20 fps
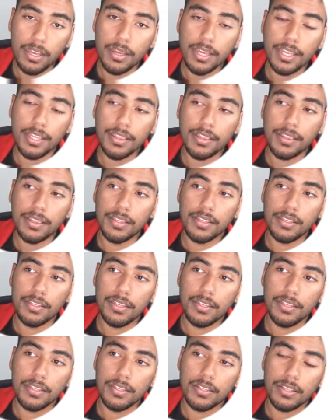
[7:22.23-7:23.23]
in
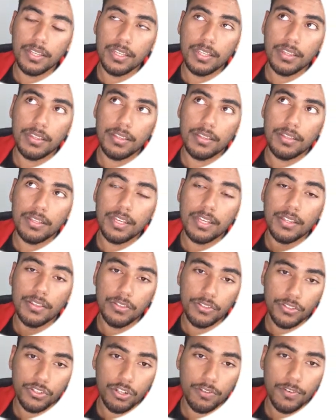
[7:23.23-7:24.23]
the in in the
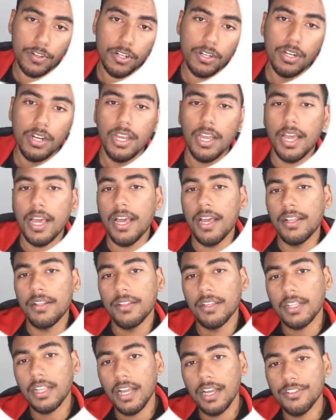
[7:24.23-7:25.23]
server, and
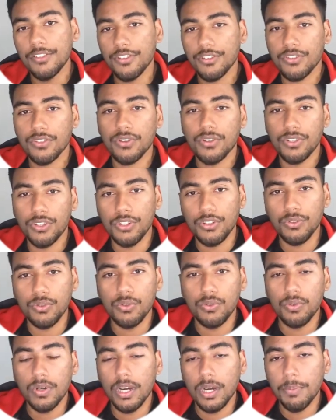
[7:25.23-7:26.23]
the client just going
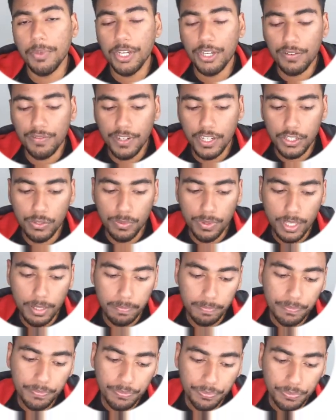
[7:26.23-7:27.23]
to um, interface with them
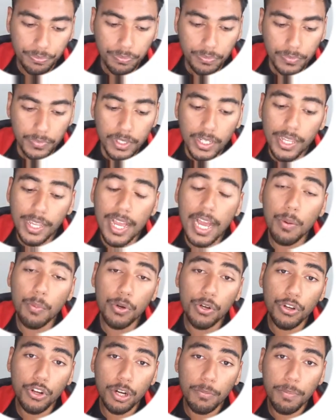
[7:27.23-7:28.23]
and
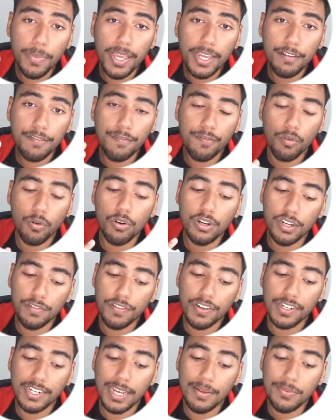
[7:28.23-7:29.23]
we're going to make four
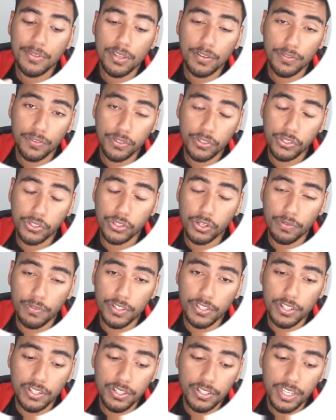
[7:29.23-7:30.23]
different types of
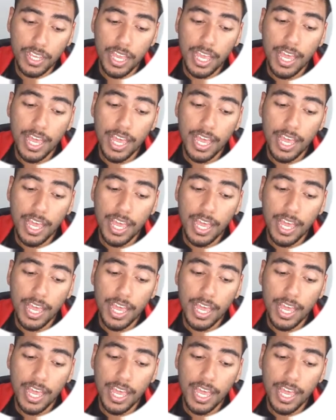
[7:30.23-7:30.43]
services